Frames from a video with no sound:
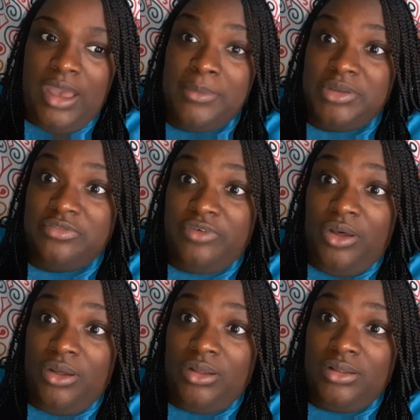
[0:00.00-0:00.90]
I'm gonna
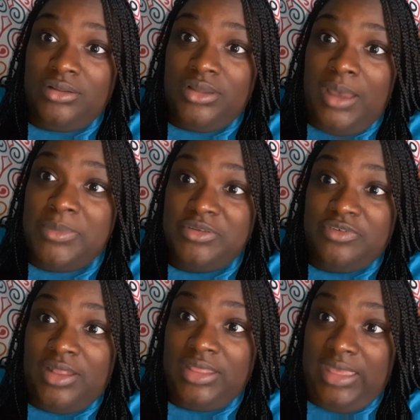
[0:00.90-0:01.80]
fall. I'm gonna
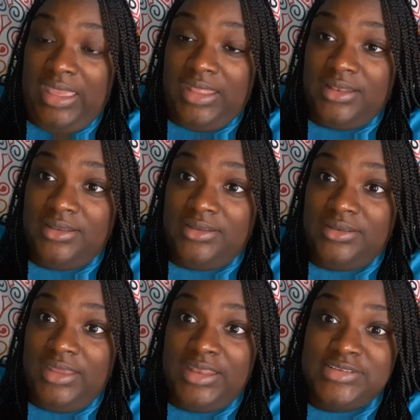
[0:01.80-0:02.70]
fall again,
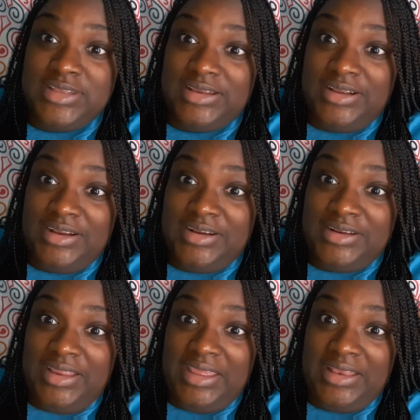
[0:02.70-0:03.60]
and it's gonna
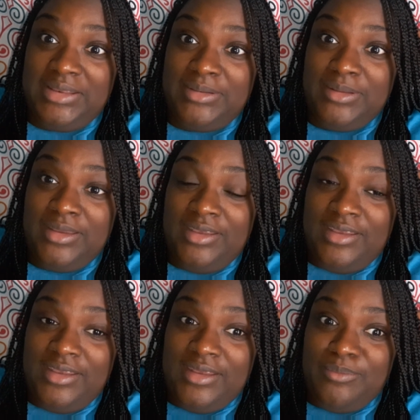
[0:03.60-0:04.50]
hurt, and
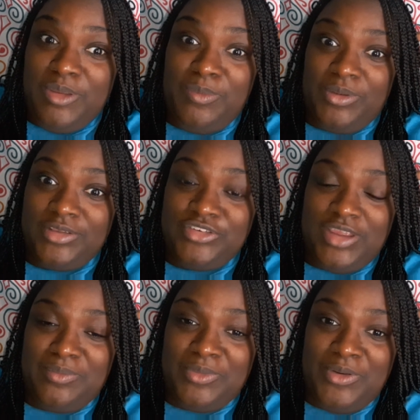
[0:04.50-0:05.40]
people can
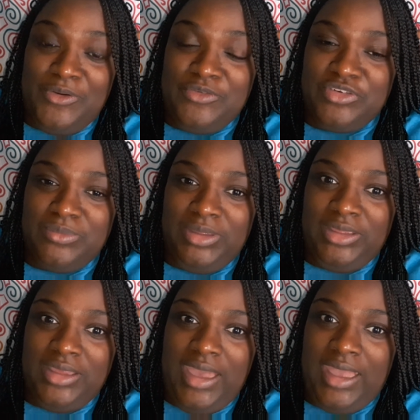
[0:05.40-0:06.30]
trample over me.